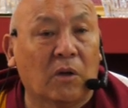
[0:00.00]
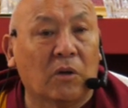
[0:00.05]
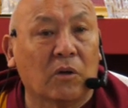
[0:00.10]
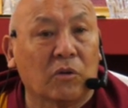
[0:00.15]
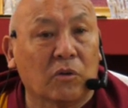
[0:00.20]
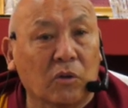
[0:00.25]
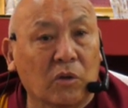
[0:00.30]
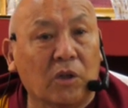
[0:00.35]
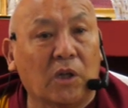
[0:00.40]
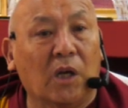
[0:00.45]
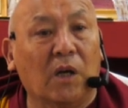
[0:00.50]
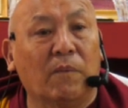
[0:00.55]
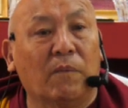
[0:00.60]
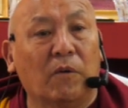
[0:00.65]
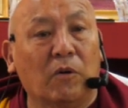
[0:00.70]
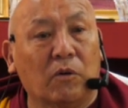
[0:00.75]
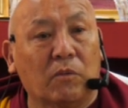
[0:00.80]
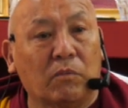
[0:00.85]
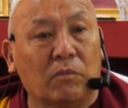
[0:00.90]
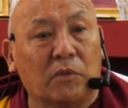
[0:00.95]
So
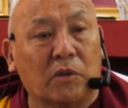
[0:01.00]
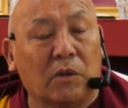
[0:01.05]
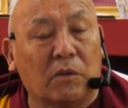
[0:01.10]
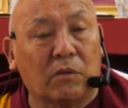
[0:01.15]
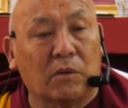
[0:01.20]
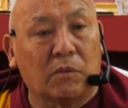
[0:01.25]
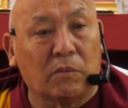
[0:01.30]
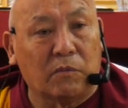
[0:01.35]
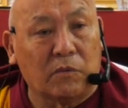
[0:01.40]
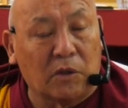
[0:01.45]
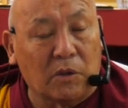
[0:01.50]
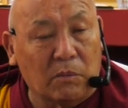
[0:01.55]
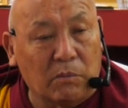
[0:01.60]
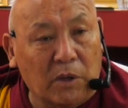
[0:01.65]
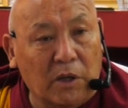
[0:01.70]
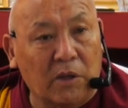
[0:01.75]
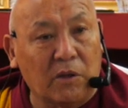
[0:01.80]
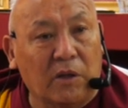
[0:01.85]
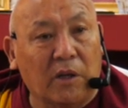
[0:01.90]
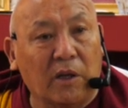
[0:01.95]
therefore, the
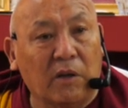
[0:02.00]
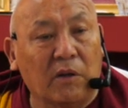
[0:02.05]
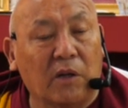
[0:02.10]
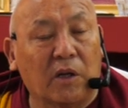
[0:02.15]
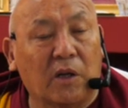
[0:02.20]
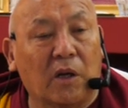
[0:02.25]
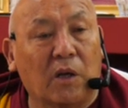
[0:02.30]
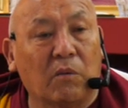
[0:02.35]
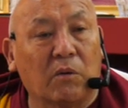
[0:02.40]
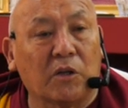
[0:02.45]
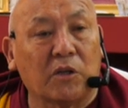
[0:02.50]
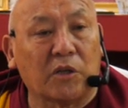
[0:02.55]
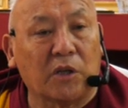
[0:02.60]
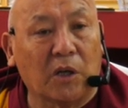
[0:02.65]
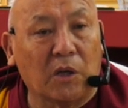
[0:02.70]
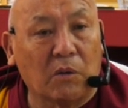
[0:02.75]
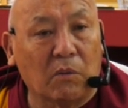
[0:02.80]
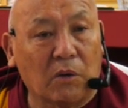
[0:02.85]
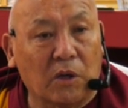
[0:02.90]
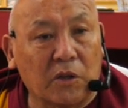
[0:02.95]
main thing that I was
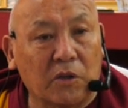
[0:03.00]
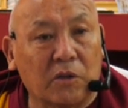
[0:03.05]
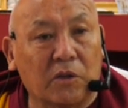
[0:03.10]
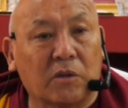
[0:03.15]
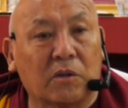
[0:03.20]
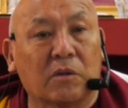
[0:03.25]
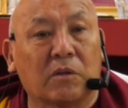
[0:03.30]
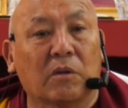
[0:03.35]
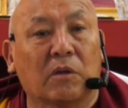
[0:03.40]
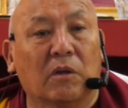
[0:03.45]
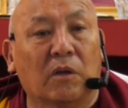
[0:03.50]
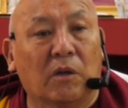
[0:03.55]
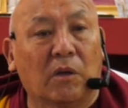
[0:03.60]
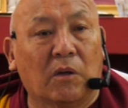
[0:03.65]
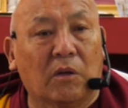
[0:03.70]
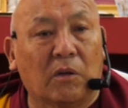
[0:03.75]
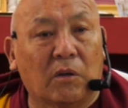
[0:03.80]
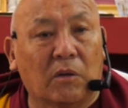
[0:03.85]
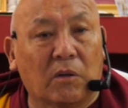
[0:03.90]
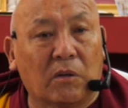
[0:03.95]
saying was,
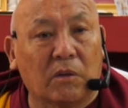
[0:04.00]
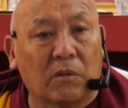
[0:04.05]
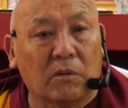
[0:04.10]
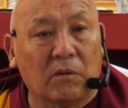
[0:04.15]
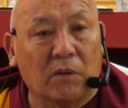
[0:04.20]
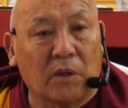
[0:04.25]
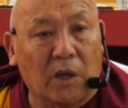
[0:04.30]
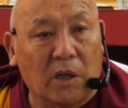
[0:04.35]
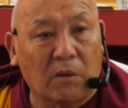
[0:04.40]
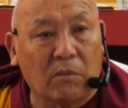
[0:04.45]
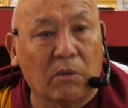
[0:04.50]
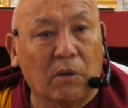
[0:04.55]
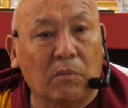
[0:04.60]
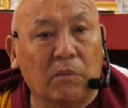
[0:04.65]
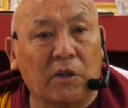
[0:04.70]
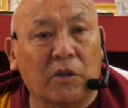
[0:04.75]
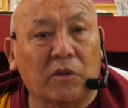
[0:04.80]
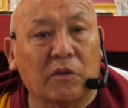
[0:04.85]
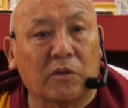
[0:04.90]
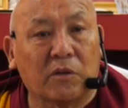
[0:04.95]
dharma
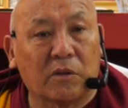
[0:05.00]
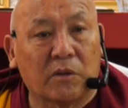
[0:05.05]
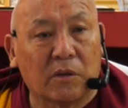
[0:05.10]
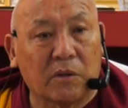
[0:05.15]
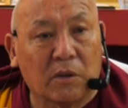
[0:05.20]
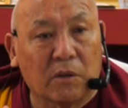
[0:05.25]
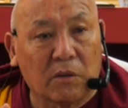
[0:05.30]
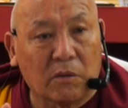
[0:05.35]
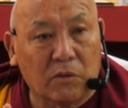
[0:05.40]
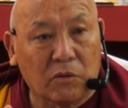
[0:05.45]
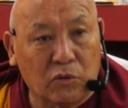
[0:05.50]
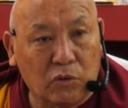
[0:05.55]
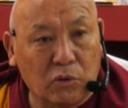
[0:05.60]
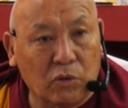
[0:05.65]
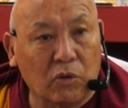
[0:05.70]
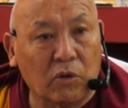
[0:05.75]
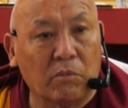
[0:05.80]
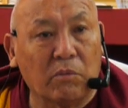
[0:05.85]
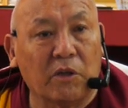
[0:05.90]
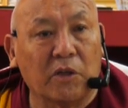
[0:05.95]
means,
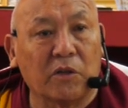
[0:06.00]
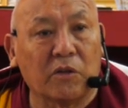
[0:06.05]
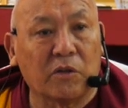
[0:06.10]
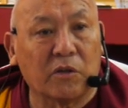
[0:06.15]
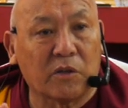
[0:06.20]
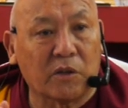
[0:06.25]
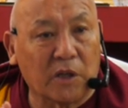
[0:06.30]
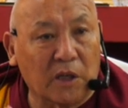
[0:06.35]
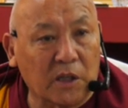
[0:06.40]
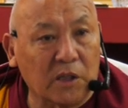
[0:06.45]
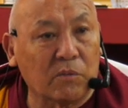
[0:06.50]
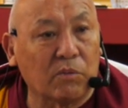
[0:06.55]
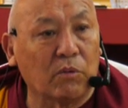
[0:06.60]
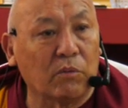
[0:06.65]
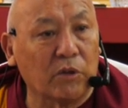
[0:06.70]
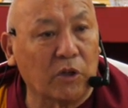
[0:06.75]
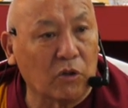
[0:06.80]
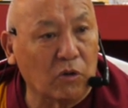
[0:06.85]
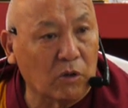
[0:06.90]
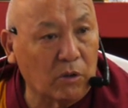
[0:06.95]
chue means
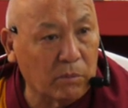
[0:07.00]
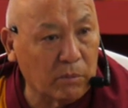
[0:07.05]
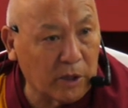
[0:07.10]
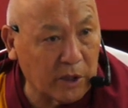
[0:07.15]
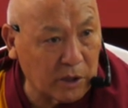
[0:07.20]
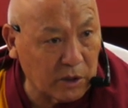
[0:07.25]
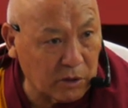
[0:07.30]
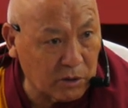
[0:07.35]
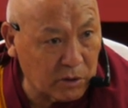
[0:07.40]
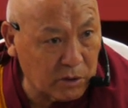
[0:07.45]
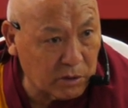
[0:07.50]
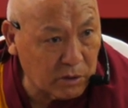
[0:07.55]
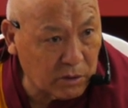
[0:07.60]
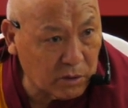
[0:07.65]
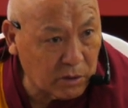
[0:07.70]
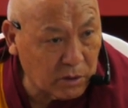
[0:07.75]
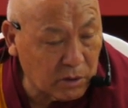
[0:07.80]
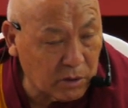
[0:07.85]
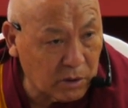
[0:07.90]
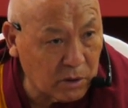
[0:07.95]
transforming your mind
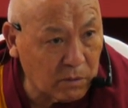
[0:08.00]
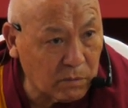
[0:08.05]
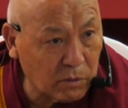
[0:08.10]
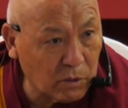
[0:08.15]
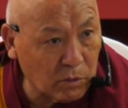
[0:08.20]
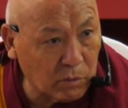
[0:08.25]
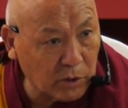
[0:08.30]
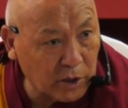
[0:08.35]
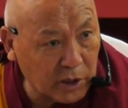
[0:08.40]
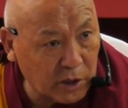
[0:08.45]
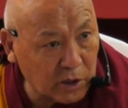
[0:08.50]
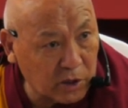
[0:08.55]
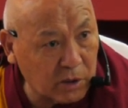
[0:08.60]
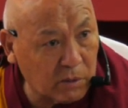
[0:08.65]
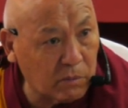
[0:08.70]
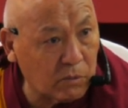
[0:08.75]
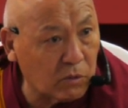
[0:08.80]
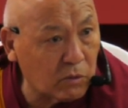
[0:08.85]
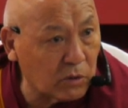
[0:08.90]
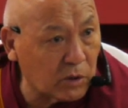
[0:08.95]
from
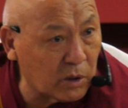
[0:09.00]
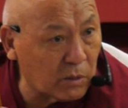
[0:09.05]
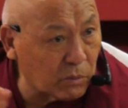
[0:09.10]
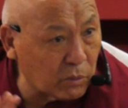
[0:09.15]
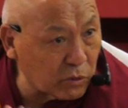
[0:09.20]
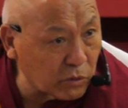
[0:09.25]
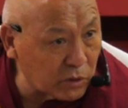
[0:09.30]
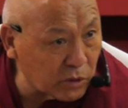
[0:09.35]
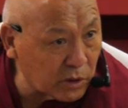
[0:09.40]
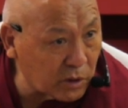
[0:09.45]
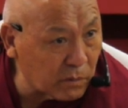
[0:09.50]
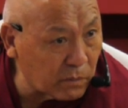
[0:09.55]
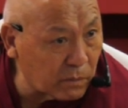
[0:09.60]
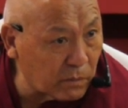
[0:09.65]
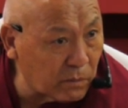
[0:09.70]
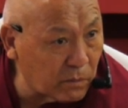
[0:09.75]
negative to the positive.